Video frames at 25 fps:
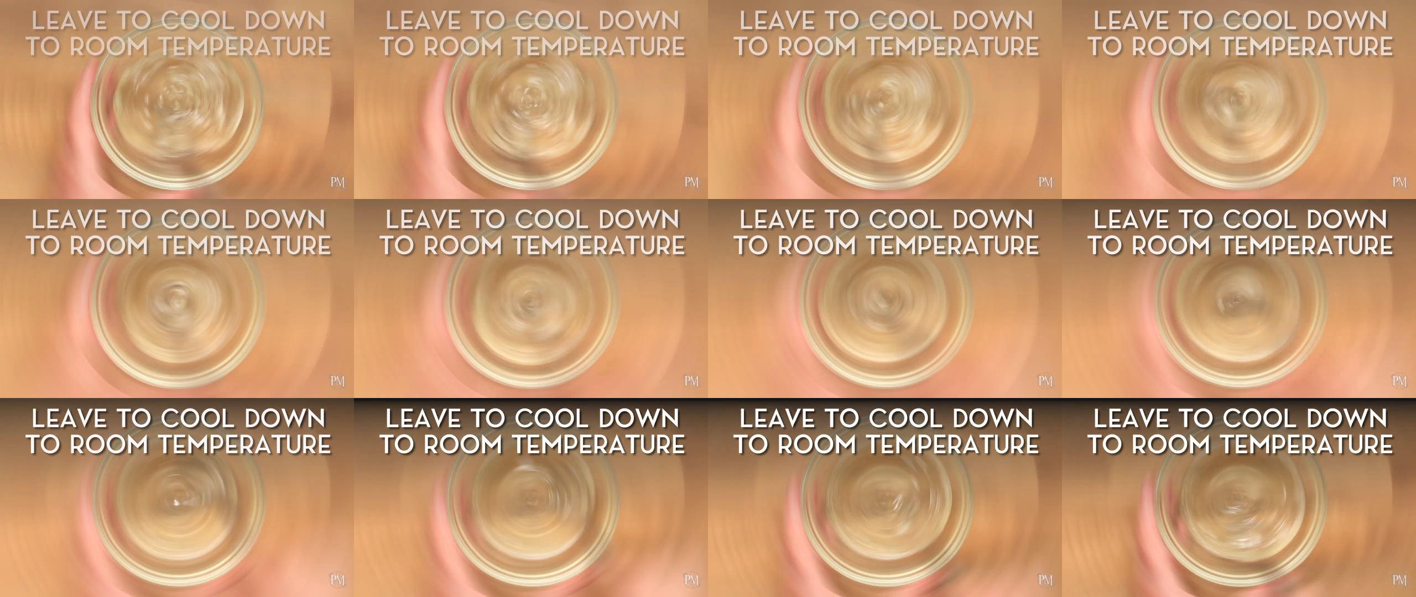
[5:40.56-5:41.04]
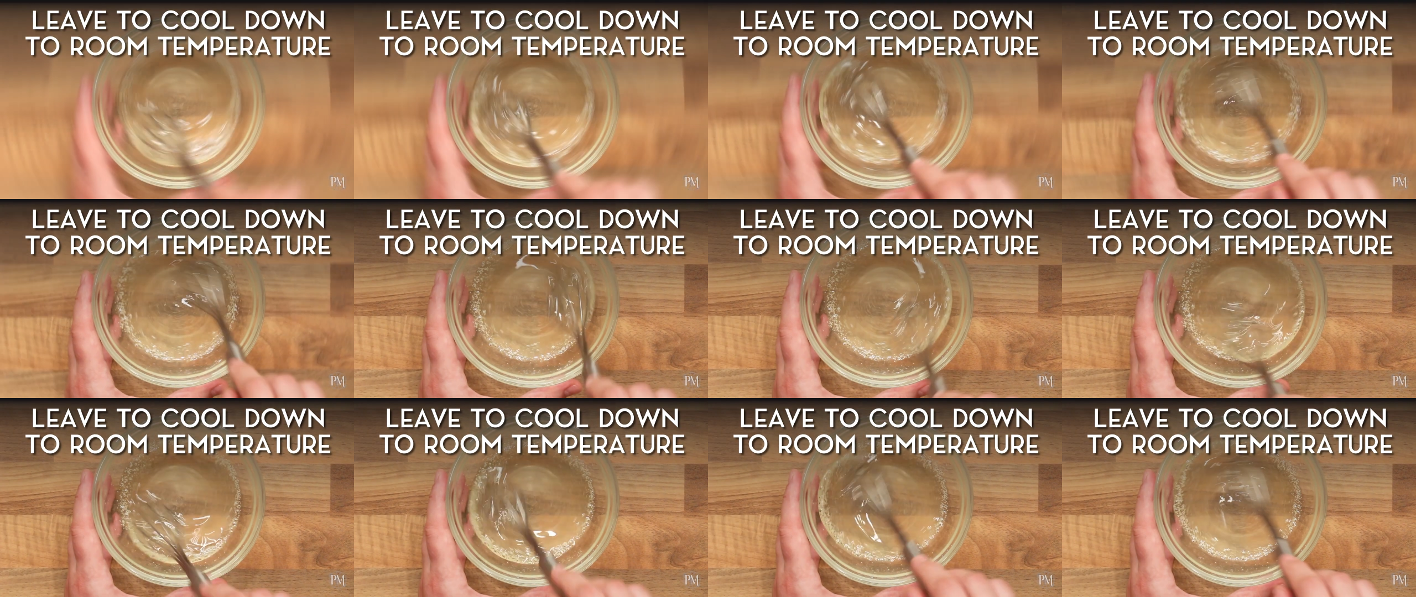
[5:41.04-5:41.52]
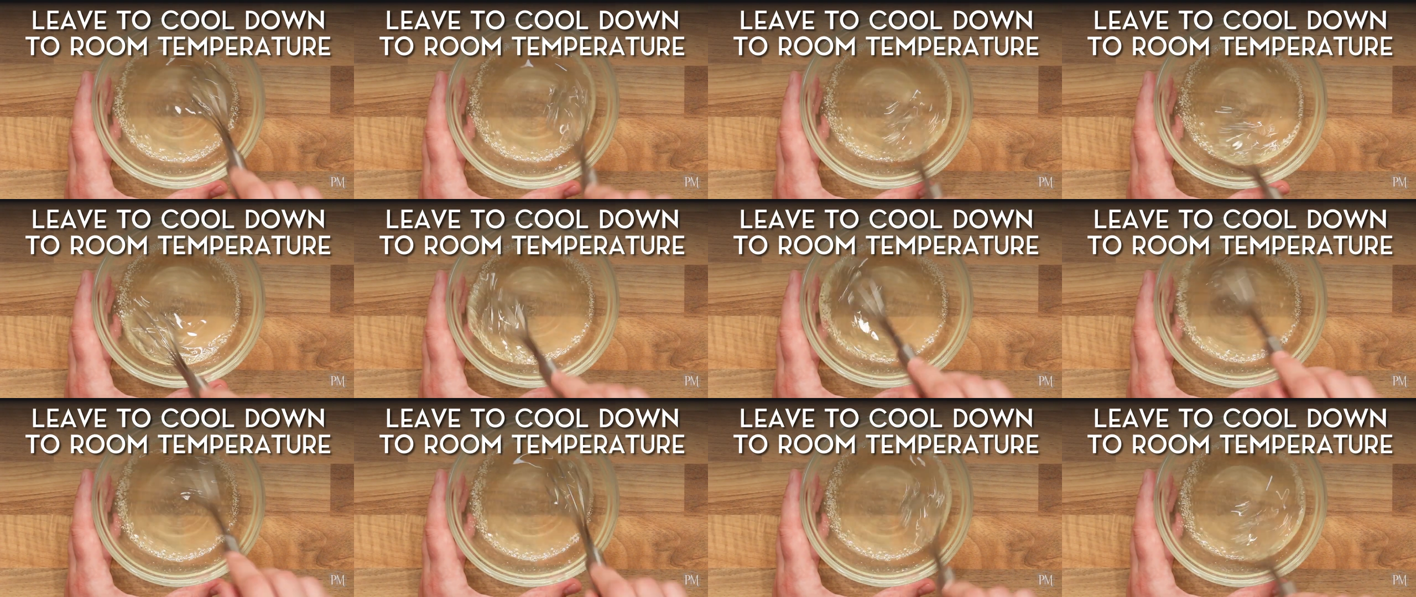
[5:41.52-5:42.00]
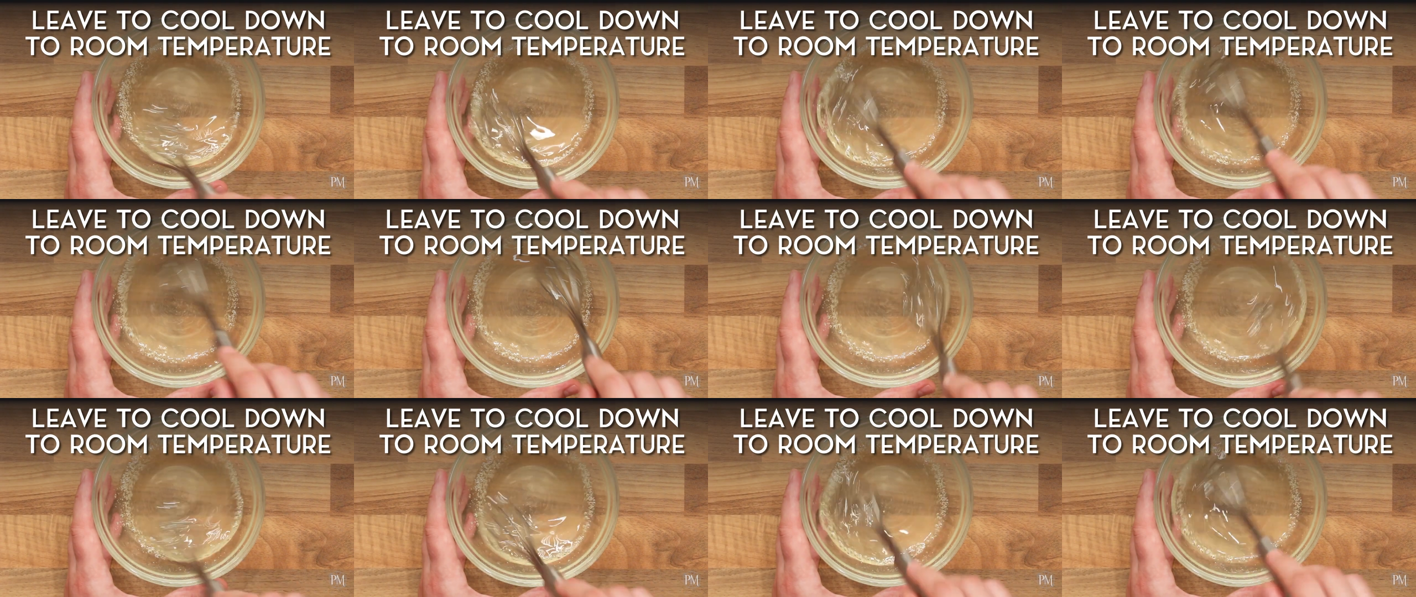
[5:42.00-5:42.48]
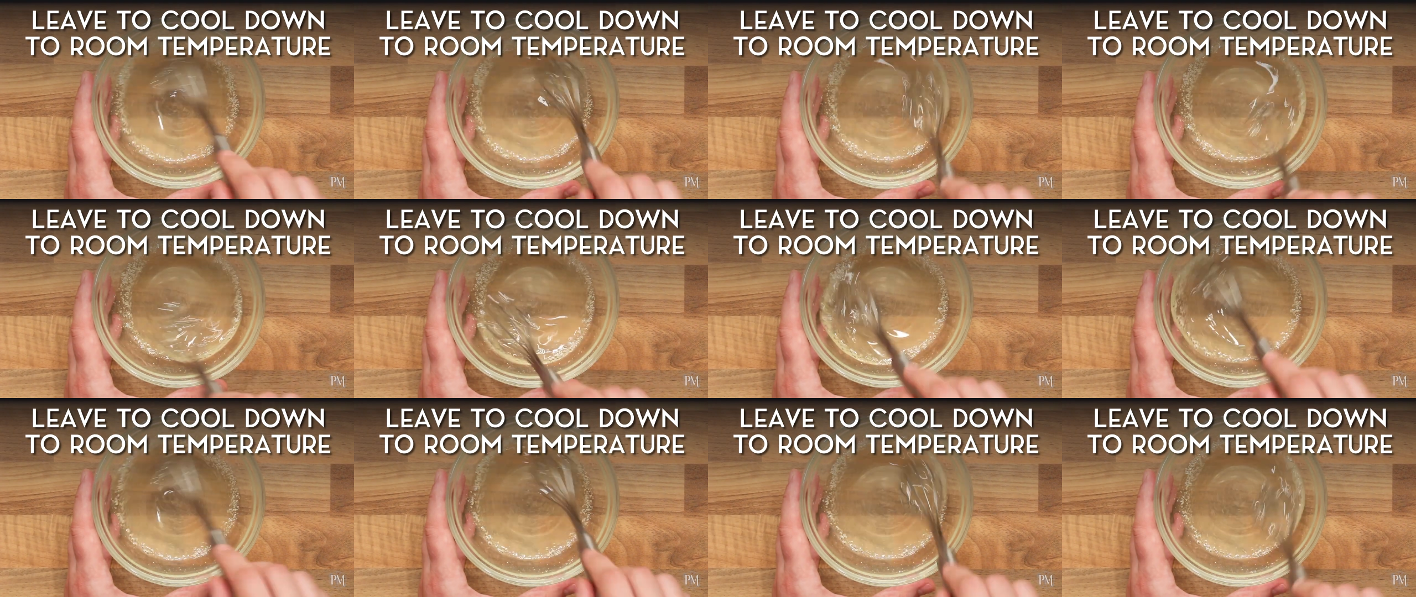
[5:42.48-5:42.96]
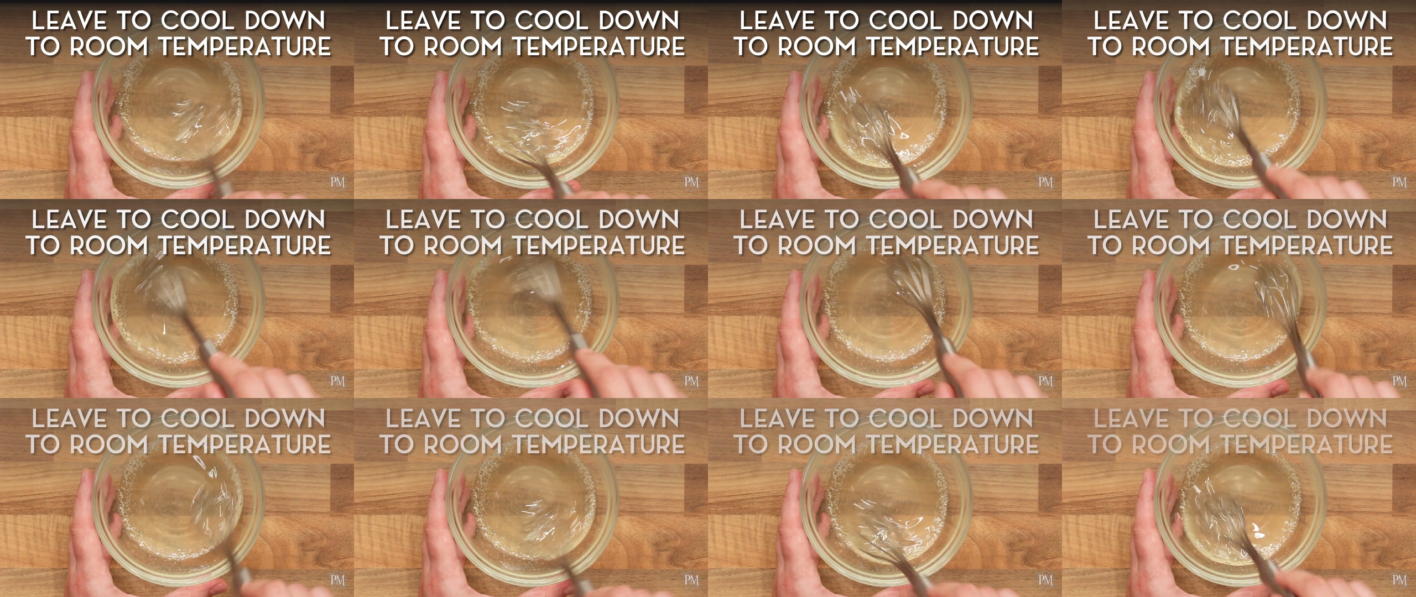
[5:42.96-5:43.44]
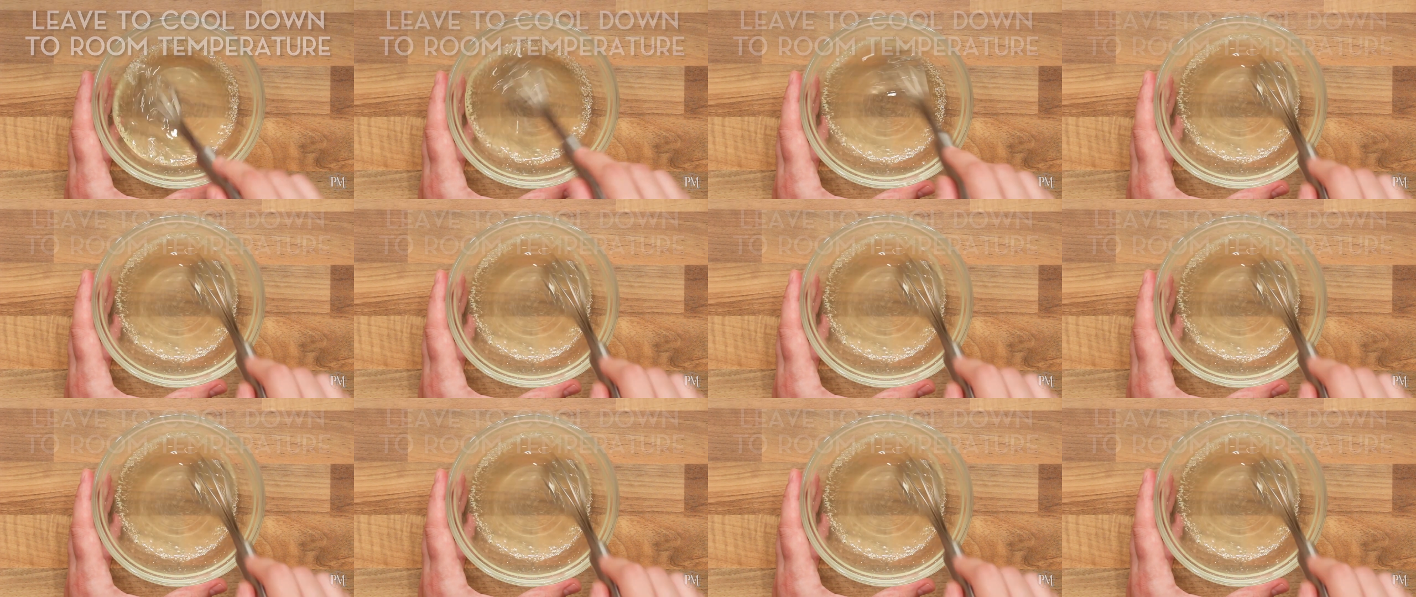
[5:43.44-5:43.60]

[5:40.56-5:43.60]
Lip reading: Nobody's mouth can be seen.